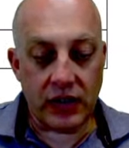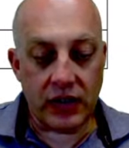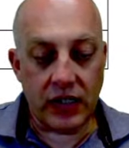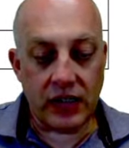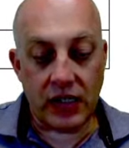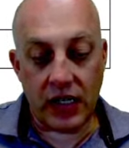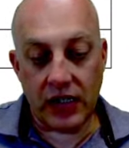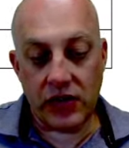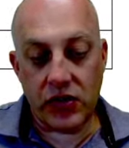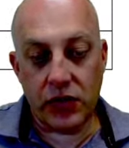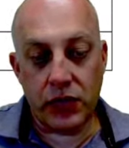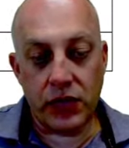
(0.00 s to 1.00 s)
it's a nice
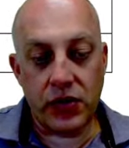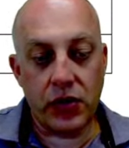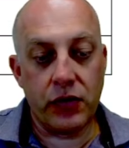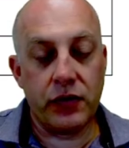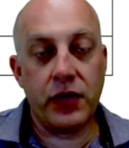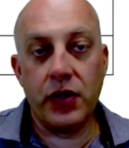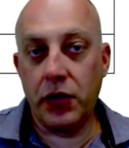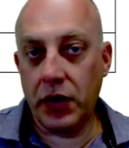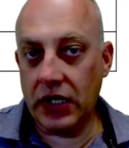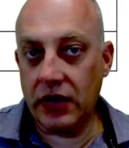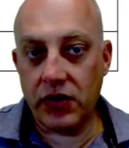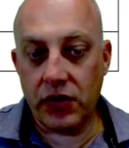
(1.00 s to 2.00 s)
tool too for doing
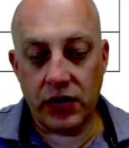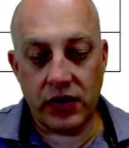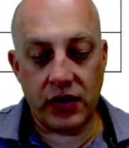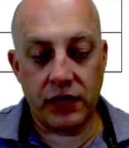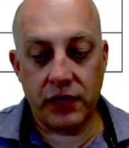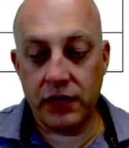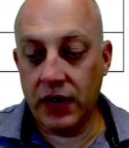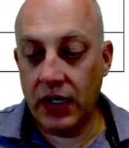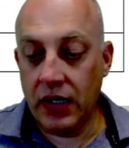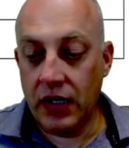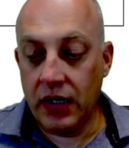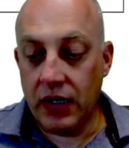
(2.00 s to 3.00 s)
these sorts of
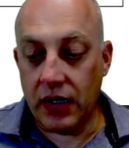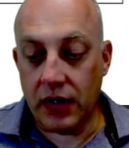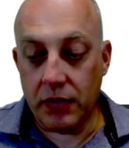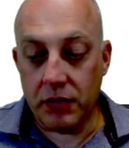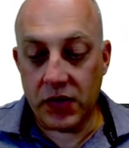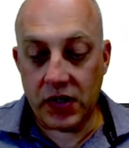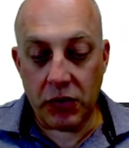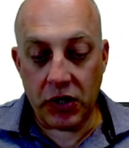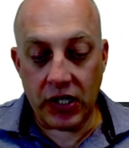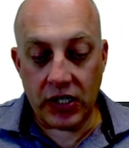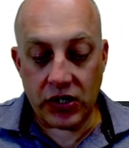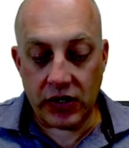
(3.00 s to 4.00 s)

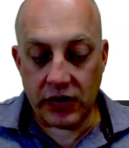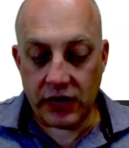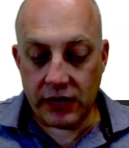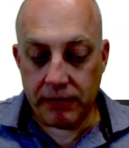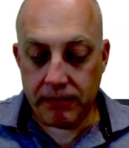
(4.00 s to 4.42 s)
simulations.